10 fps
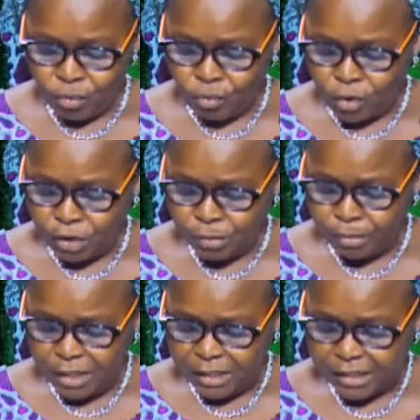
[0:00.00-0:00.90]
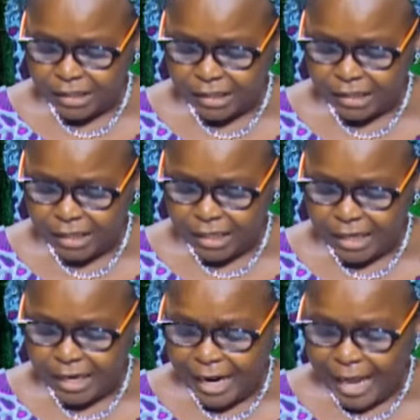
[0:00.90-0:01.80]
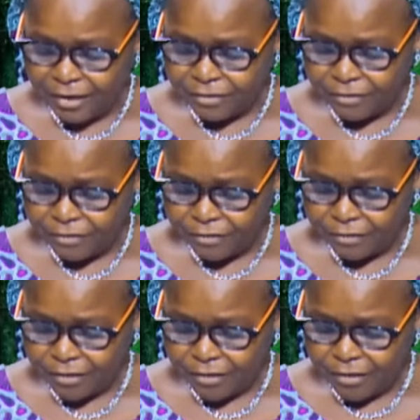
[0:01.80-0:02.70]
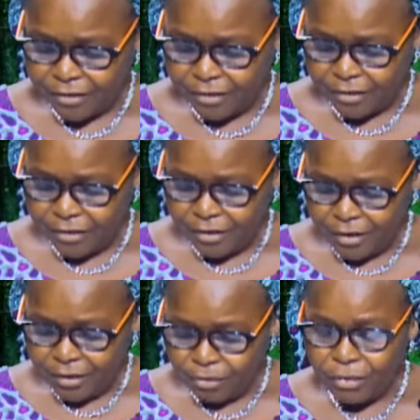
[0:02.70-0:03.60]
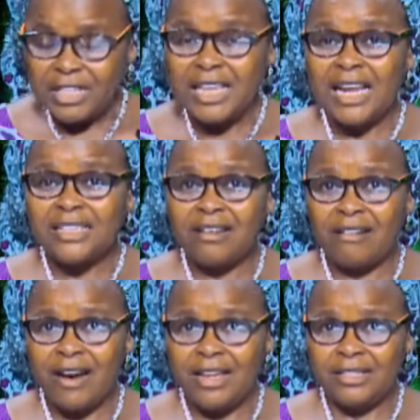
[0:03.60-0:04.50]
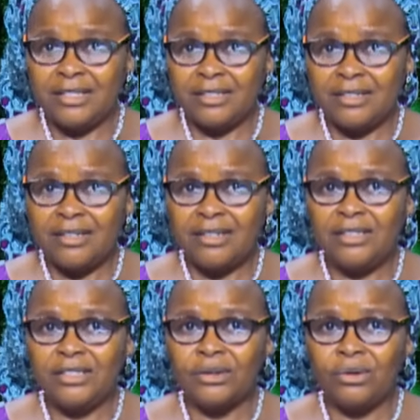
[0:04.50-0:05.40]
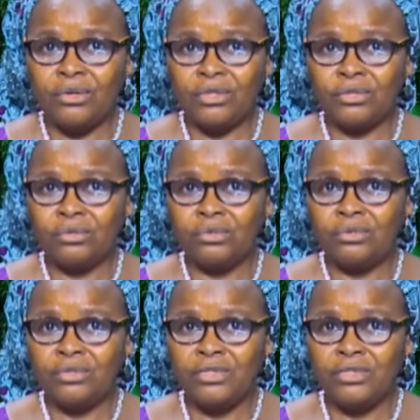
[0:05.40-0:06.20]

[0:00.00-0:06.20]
which means life without Christ is close to